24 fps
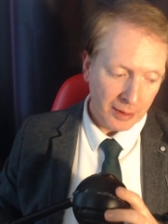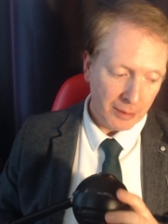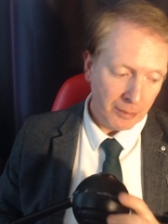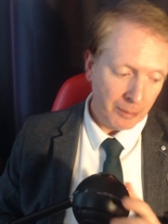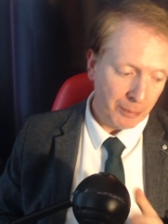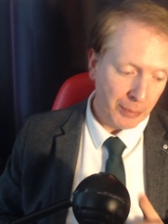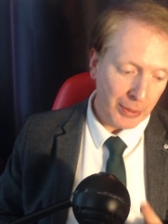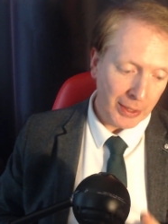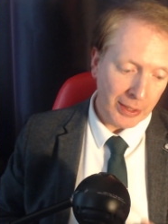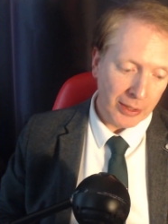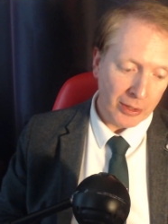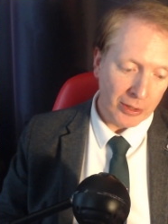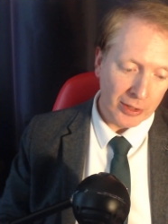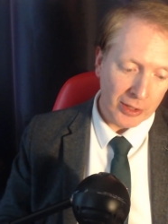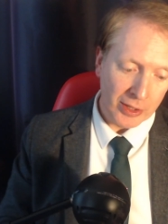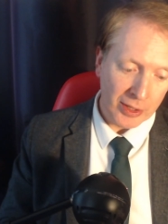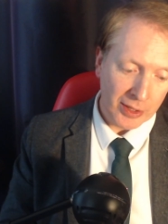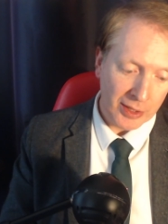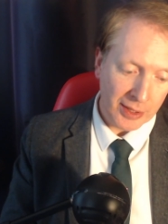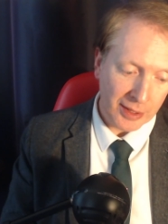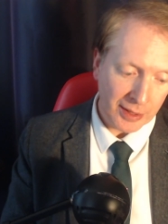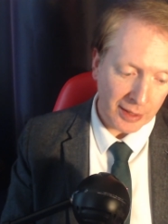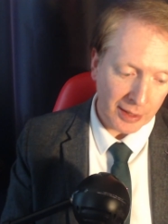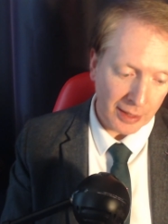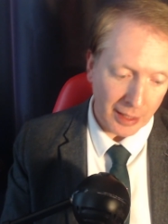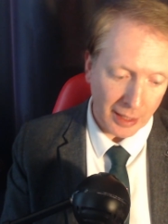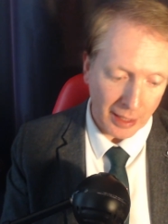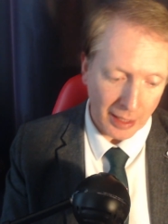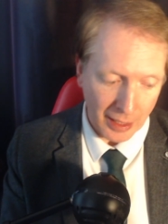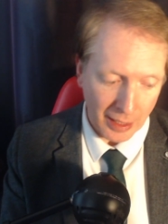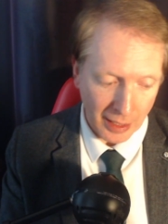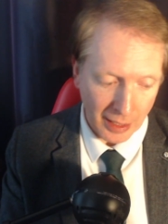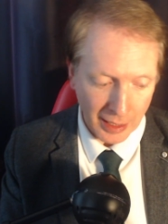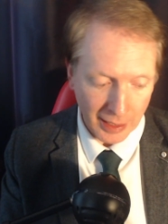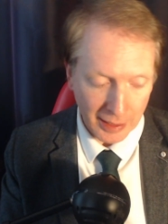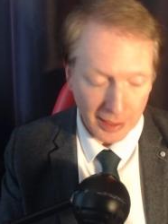because
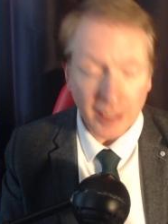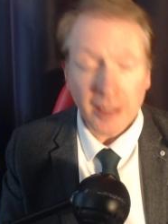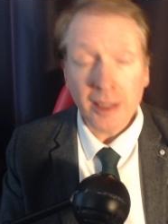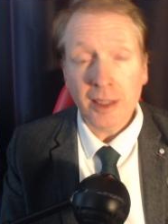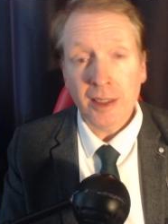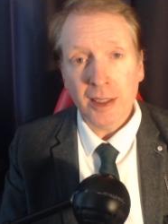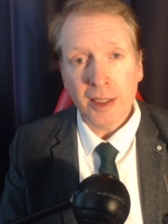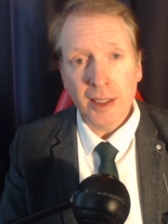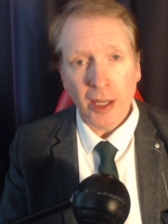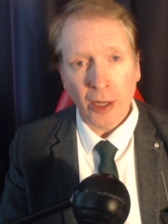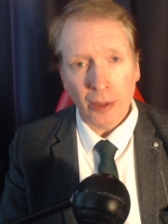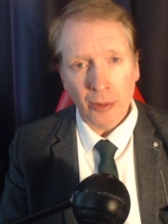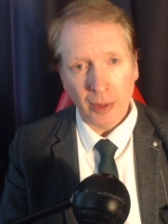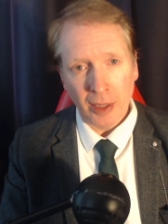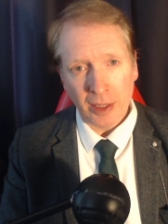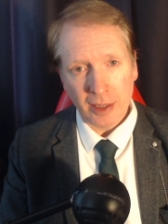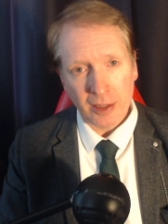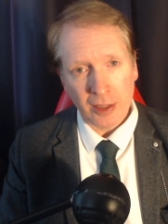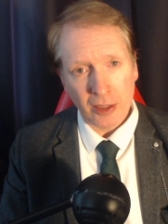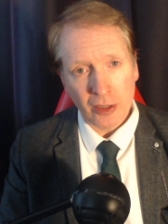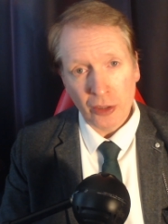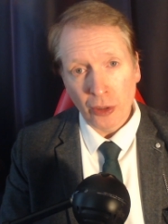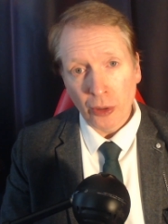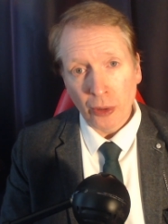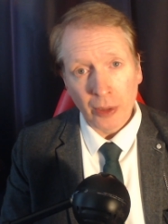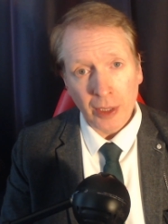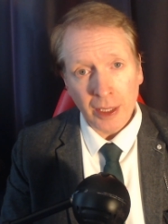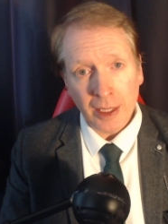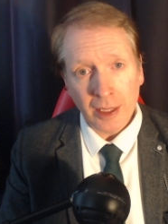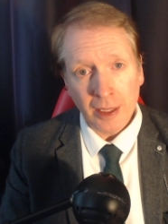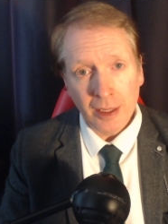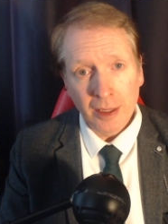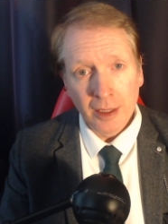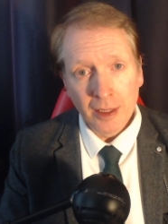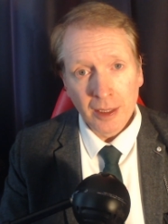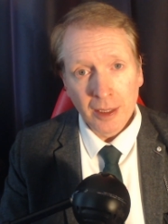I can see how this is
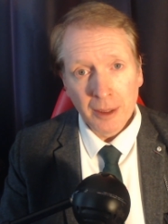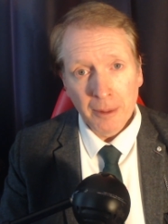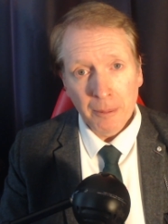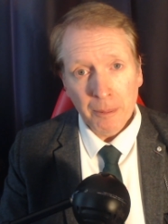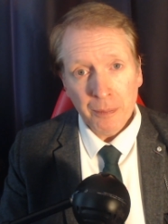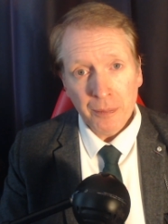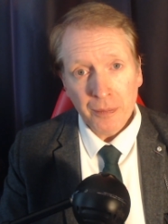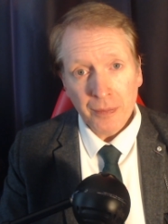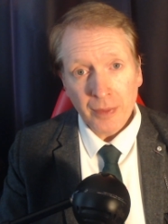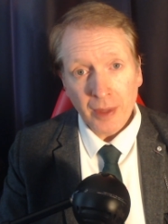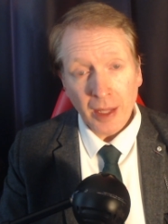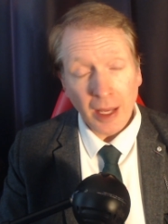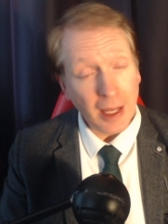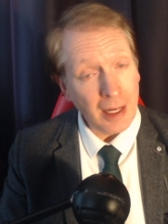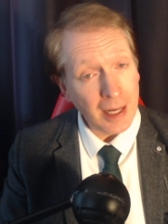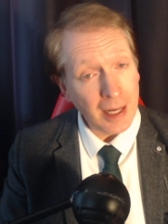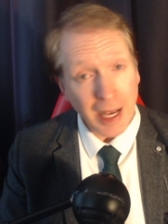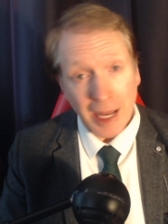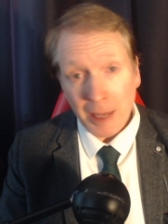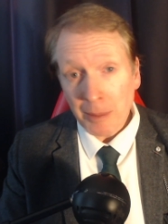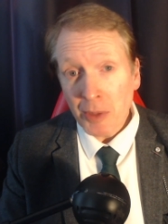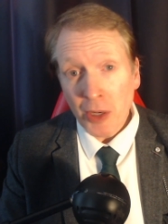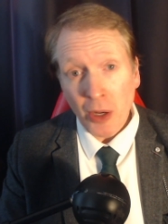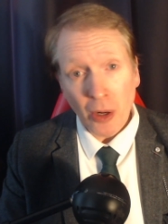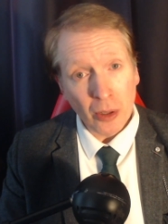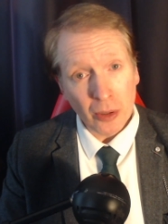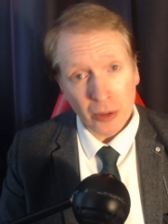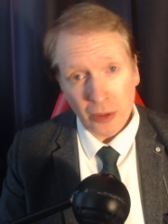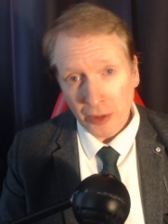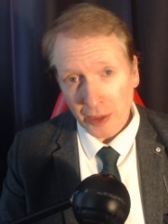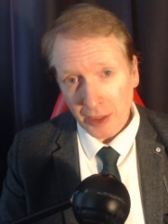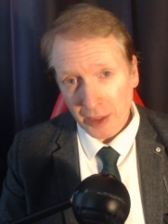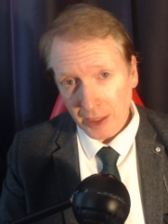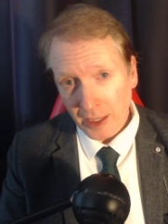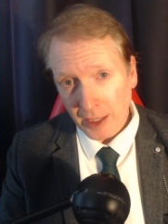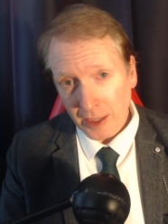going and I'm not going
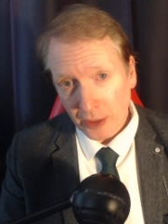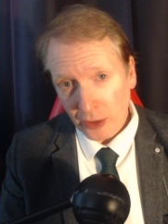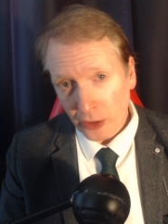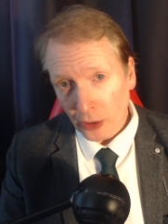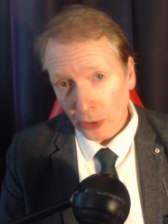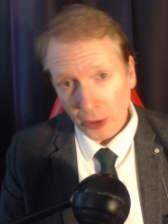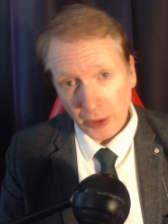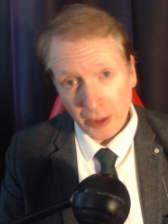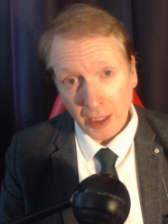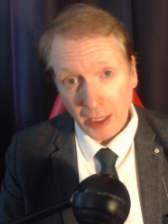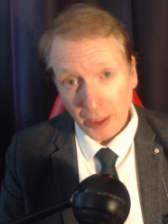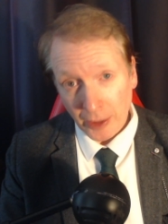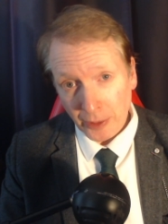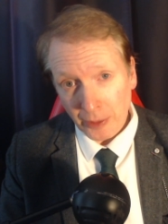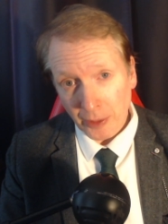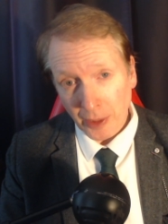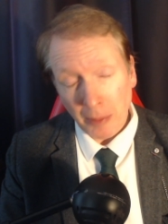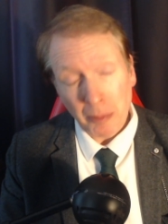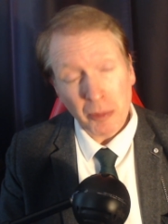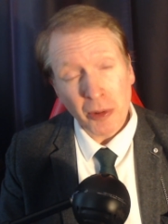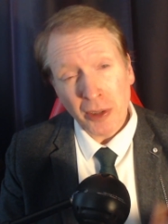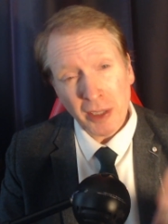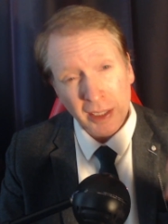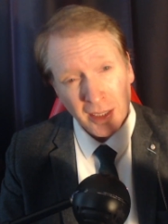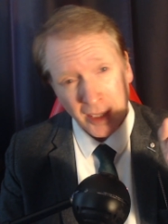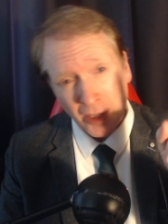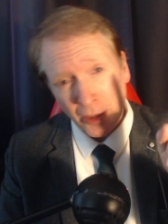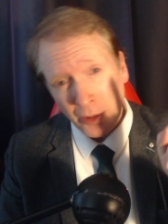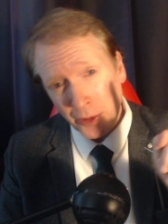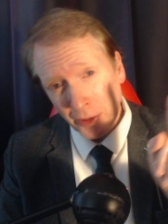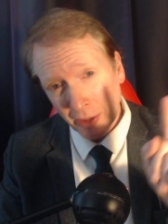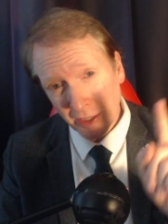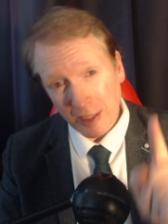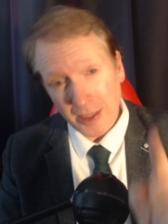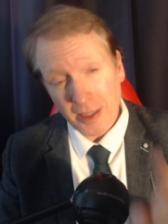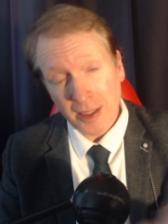to get caught out. I'm going to tell
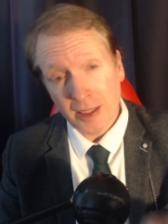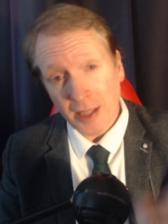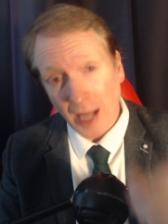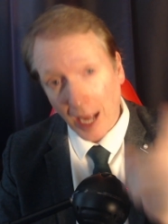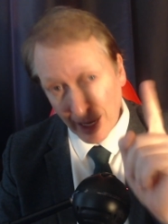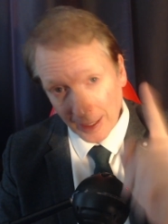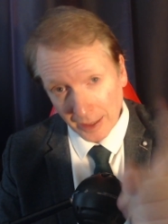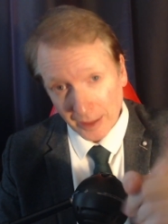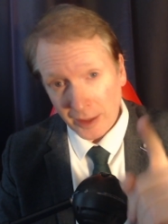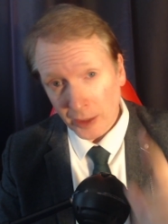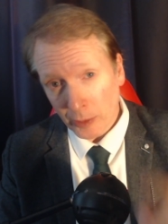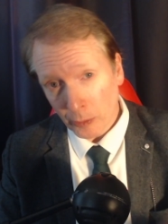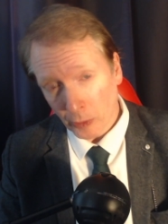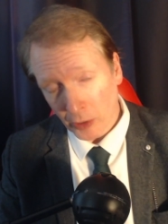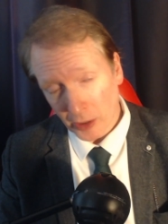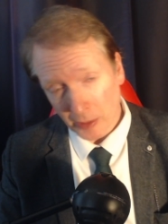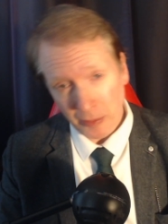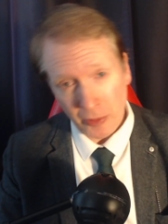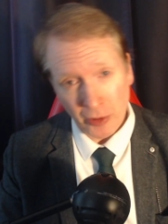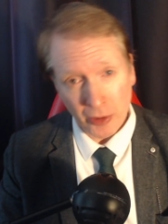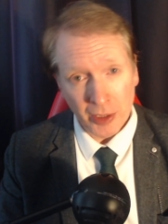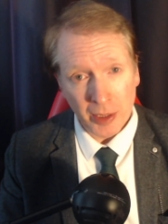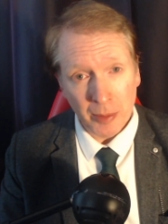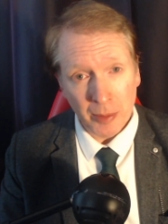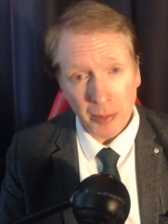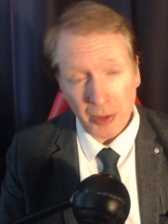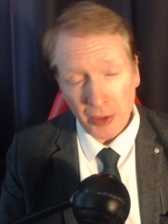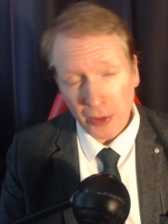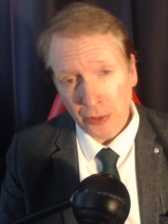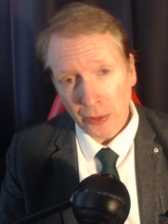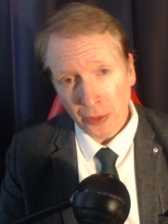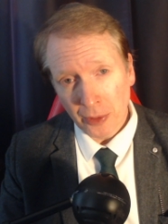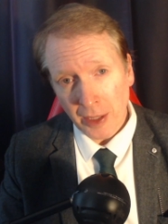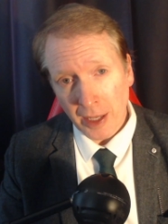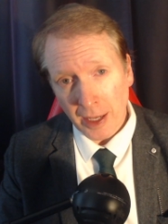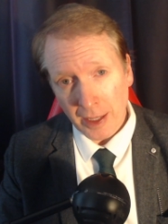you exactly what I'm going to be
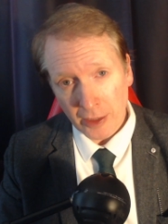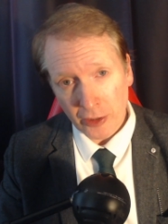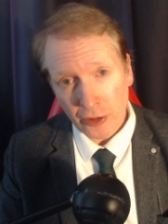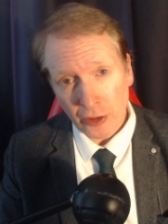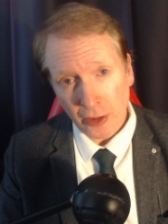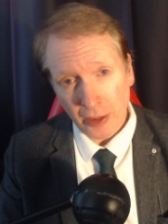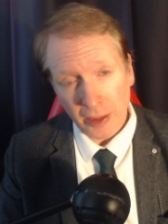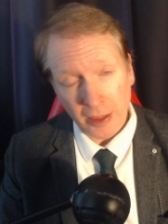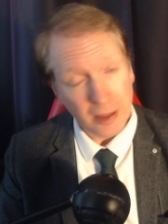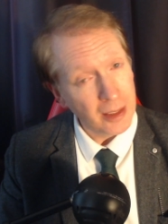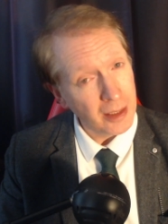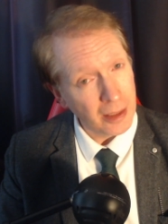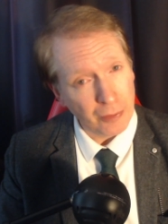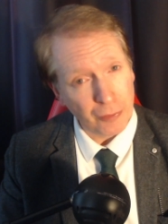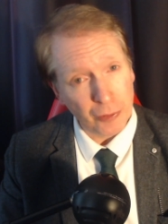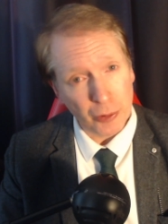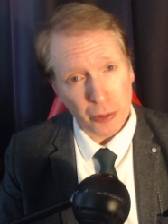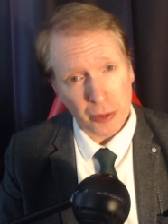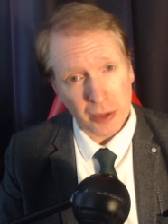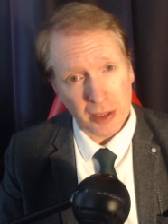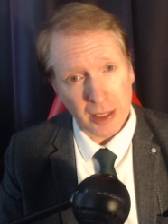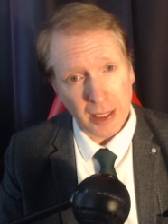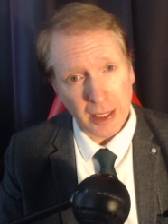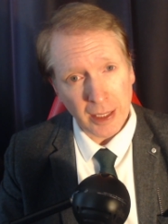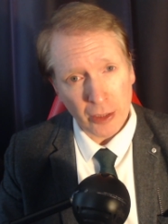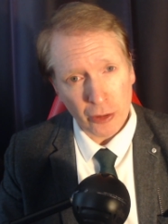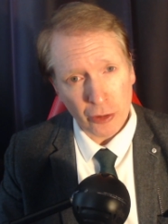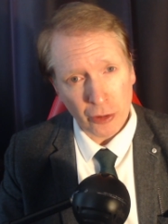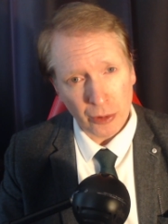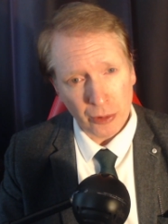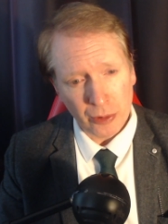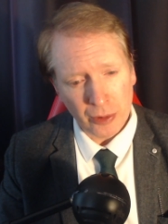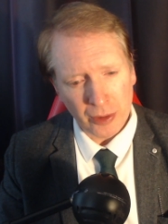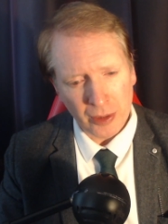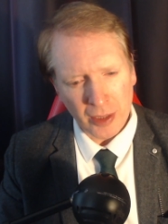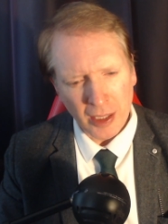doing actually if you stay
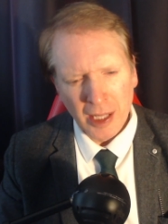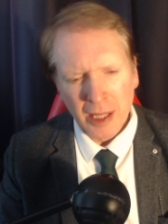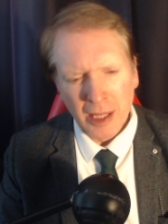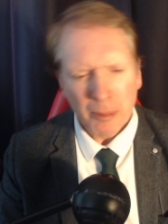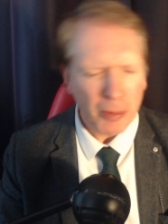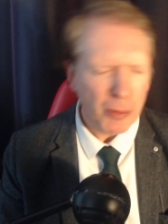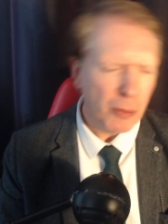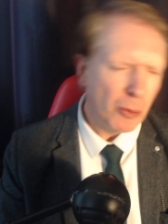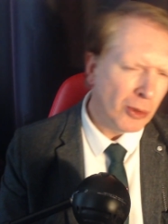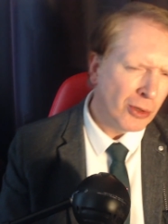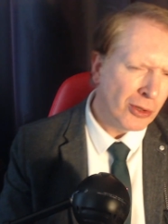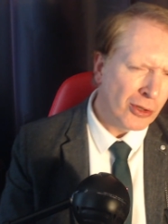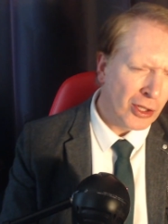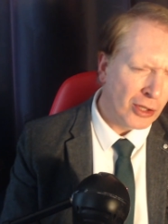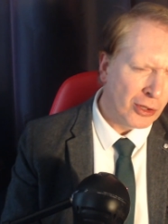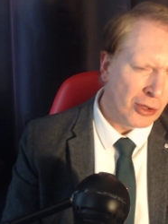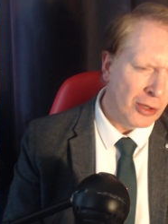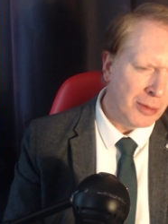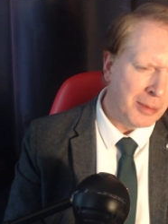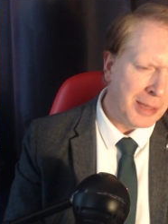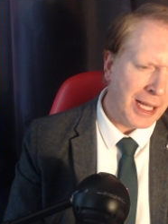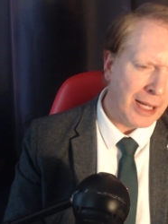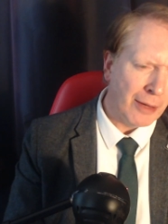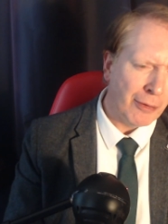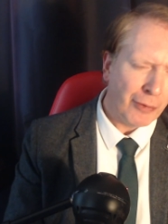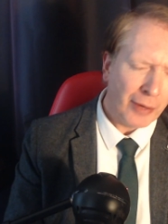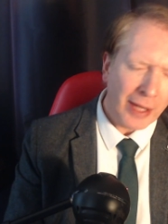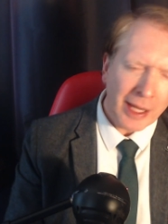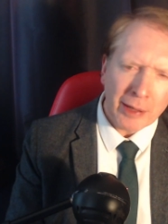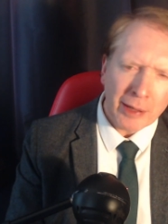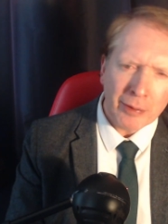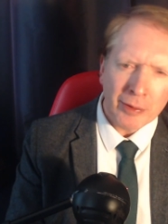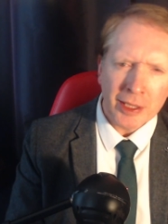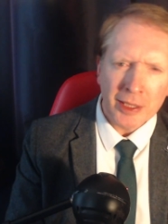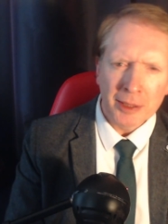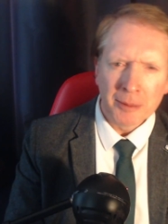tuned. But won't you do me a
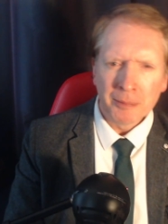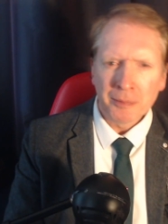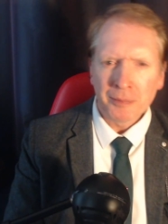favor?